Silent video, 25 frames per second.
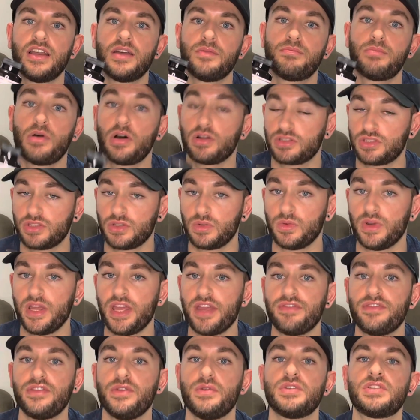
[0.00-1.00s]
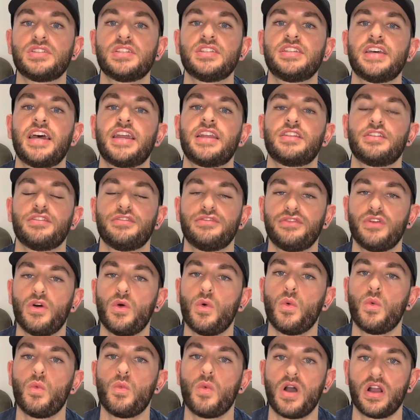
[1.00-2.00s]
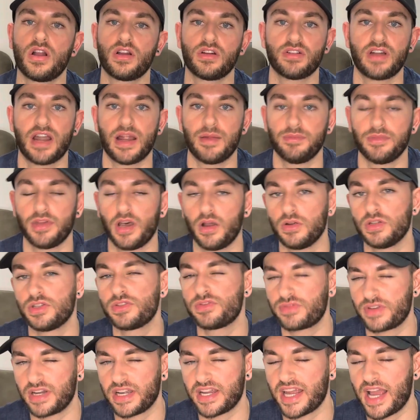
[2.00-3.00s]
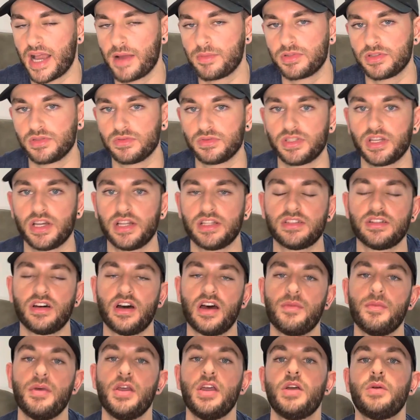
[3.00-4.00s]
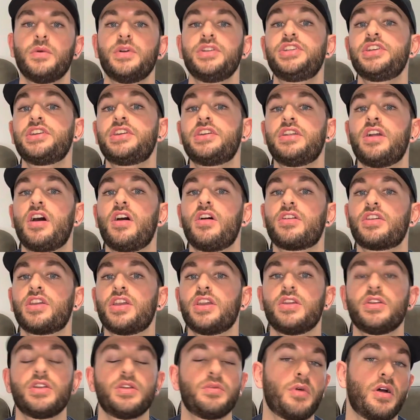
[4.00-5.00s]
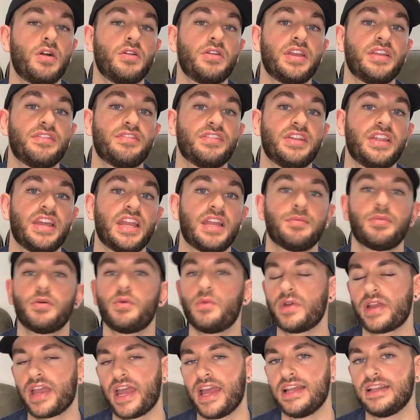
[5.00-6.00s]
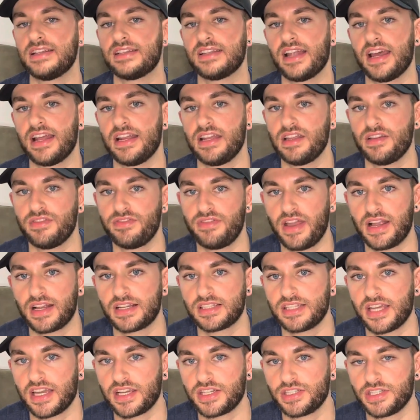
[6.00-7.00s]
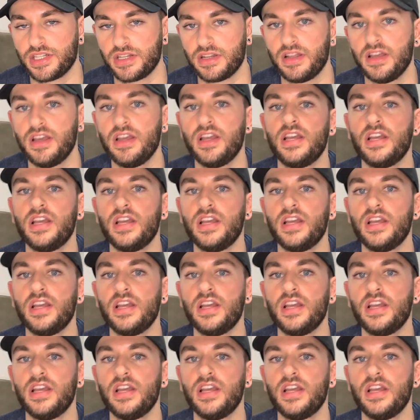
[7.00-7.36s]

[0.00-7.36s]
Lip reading: bottle if you was to take the full 1 gram dose, 3 capsules at a time, which you could argue you won't even need, but we'll get into that in the effects section.